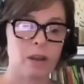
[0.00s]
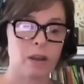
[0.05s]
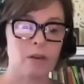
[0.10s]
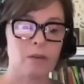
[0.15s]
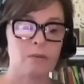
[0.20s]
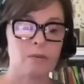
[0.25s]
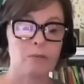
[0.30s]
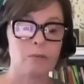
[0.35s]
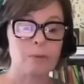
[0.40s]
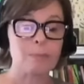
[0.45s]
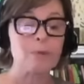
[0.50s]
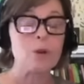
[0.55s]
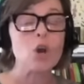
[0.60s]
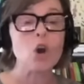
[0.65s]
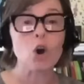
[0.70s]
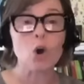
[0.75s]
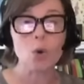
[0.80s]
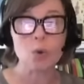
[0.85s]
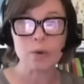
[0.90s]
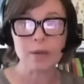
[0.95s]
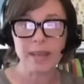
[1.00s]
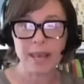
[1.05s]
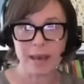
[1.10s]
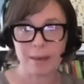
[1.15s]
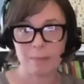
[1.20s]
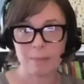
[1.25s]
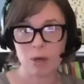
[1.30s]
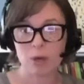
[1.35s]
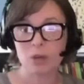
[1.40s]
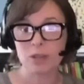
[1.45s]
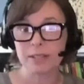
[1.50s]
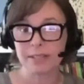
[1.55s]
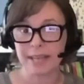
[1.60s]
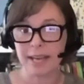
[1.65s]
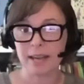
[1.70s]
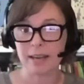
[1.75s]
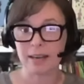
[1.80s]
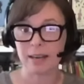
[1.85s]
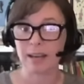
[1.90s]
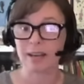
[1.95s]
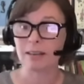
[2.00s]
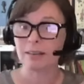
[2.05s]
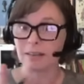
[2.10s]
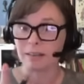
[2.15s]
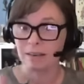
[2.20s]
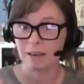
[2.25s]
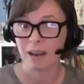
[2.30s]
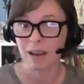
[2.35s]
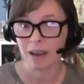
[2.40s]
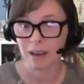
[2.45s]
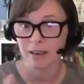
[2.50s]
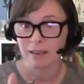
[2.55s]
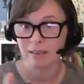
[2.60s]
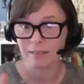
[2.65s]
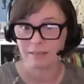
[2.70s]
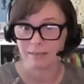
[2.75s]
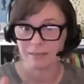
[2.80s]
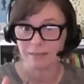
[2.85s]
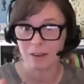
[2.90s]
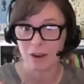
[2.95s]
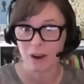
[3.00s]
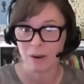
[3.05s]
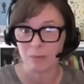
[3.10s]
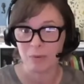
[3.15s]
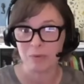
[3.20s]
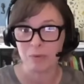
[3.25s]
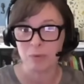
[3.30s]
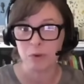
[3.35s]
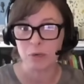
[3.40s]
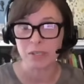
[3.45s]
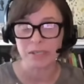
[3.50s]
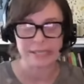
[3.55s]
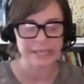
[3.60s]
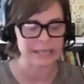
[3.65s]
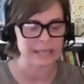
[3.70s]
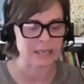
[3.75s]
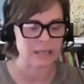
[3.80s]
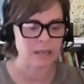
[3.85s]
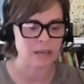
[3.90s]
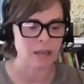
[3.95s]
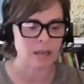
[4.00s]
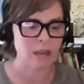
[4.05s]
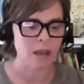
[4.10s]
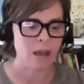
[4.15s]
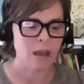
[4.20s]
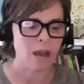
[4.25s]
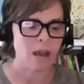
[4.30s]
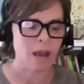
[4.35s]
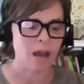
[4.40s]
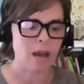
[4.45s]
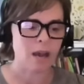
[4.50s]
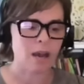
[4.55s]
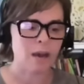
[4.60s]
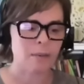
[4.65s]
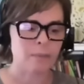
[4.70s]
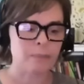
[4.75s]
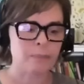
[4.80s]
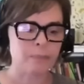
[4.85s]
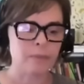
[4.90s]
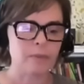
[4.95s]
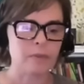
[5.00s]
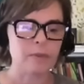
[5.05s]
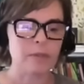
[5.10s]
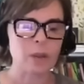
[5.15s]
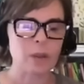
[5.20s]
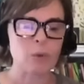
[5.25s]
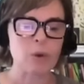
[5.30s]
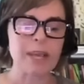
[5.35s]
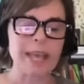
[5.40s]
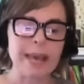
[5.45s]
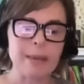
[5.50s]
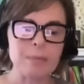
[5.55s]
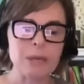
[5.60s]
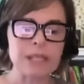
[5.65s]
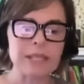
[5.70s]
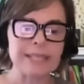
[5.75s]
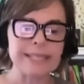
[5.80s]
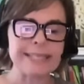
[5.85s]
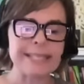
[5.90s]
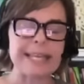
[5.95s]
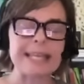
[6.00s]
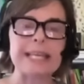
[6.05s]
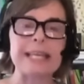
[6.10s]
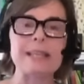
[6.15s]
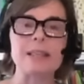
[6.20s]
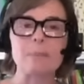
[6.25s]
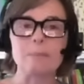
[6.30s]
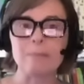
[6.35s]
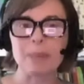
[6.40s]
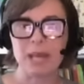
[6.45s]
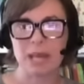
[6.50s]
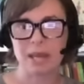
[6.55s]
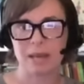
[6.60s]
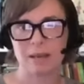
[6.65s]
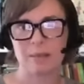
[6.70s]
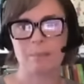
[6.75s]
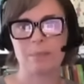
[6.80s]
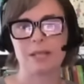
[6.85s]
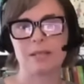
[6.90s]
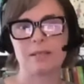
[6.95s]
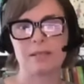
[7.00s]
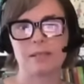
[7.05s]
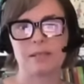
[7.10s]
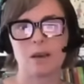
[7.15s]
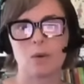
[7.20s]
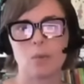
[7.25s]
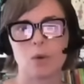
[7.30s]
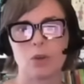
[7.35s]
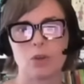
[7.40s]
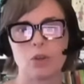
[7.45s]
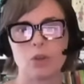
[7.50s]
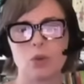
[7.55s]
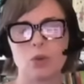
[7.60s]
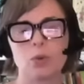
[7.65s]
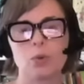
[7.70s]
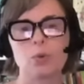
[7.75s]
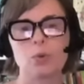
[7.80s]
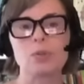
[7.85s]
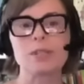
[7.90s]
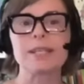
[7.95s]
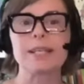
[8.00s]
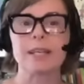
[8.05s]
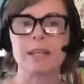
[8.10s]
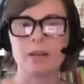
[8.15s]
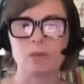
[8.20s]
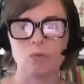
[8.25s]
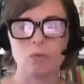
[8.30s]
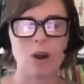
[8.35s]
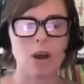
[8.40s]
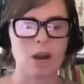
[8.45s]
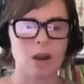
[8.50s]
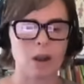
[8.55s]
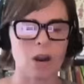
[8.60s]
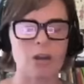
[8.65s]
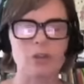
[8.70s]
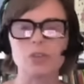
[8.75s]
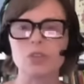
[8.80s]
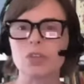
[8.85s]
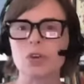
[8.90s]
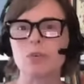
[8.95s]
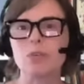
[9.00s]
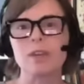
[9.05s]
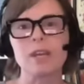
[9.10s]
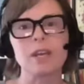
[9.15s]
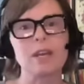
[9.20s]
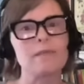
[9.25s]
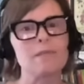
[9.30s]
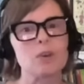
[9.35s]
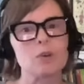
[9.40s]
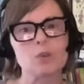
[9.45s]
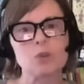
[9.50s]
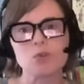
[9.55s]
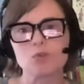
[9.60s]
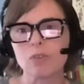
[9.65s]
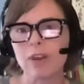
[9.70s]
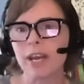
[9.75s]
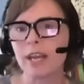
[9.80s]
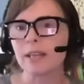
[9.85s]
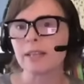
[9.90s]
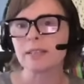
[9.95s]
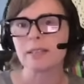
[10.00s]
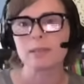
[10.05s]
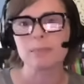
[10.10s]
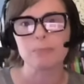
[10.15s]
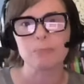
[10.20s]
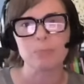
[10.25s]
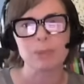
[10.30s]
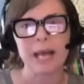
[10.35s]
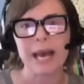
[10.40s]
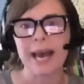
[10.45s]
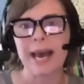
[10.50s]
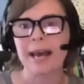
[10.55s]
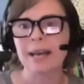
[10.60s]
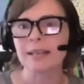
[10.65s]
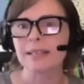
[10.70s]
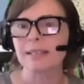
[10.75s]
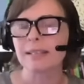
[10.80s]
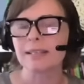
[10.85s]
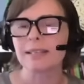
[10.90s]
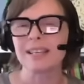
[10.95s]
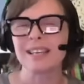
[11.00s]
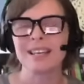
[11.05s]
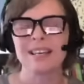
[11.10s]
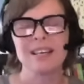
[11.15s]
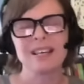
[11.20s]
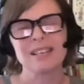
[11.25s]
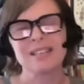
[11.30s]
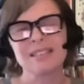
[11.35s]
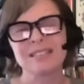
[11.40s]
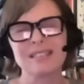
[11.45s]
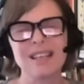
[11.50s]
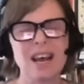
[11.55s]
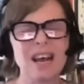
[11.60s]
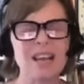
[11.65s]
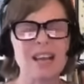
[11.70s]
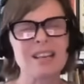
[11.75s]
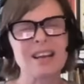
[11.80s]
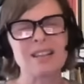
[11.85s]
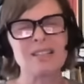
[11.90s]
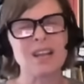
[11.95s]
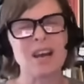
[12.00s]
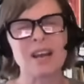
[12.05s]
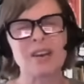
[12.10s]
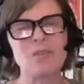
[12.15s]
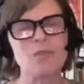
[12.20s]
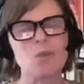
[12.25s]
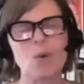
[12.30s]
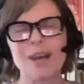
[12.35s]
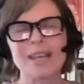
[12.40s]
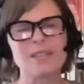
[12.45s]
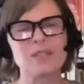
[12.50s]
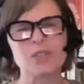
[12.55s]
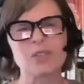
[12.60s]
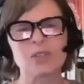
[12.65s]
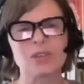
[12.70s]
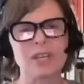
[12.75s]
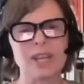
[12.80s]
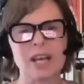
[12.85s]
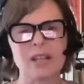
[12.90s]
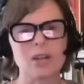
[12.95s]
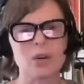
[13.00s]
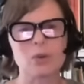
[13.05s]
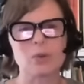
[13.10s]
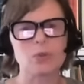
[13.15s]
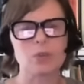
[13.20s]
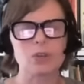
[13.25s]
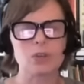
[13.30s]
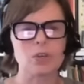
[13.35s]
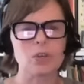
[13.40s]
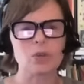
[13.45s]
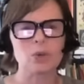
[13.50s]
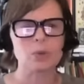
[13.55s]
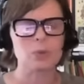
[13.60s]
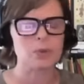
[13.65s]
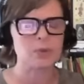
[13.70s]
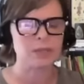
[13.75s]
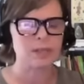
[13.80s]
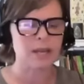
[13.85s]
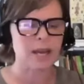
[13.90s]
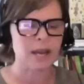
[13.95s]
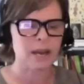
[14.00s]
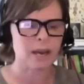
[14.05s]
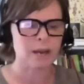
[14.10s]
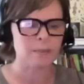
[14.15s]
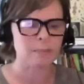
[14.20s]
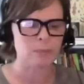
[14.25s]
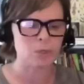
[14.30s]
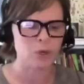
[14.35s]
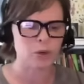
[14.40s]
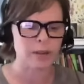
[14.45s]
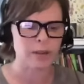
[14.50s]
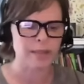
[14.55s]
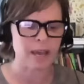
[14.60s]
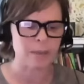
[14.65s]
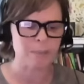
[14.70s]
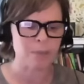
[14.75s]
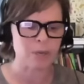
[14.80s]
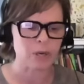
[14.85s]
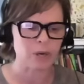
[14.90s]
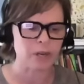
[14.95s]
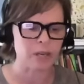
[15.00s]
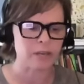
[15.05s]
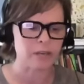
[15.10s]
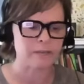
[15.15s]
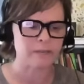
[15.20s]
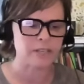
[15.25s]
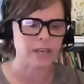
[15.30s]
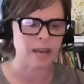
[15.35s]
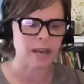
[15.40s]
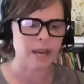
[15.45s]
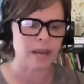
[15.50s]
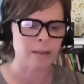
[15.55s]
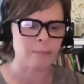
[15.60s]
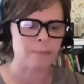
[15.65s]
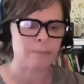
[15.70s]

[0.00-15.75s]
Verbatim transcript: from known chemical dating, not carbon 14, um, they were chemically dating the pigments that were used in rock art. So think of those reds, blacks, not a lot of whites or yellows are used um, during that period of time.